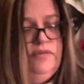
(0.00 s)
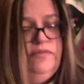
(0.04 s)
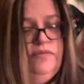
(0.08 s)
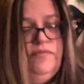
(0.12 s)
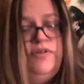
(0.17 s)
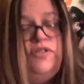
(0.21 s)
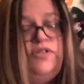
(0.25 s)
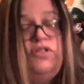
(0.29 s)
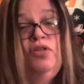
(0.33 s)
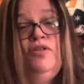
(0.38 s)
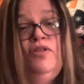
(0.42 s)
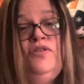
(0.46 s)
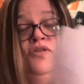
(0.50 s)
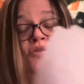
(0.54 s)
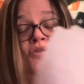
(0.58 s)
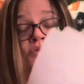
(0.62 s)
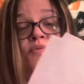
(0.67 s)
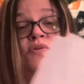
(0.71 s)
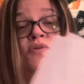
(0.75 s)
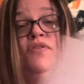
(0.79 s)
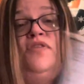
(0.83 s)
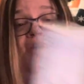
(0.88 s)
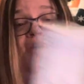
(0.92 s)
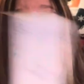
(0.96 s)
which this is
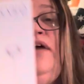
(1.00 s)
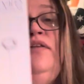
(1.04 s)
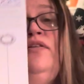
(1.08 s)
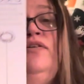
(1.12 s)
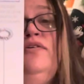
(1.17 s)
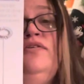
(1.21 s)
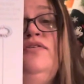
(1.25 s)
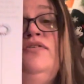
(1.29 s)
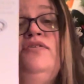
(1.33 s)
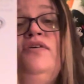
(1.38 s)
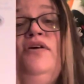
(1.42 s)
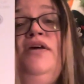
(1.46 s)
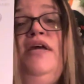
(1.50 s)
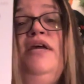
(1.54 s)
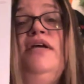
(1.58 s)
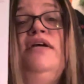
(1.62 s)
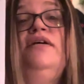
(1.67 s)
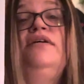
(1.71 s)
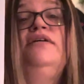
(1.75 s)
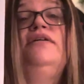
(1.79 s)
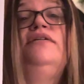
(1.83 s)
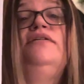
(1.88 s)
what that looks like.